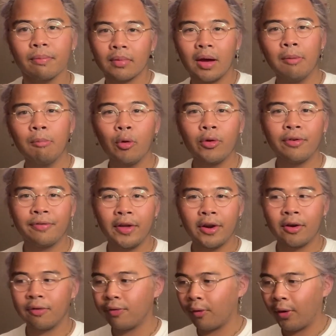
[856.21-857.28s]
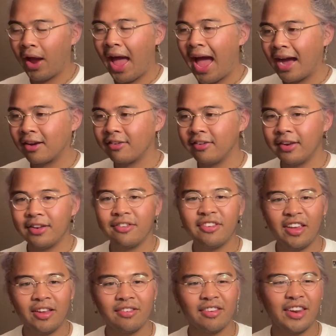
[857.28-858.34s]
A motivator for action,
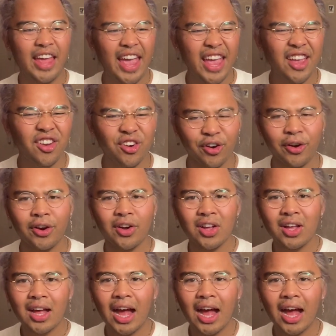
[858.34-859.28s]
change, and anger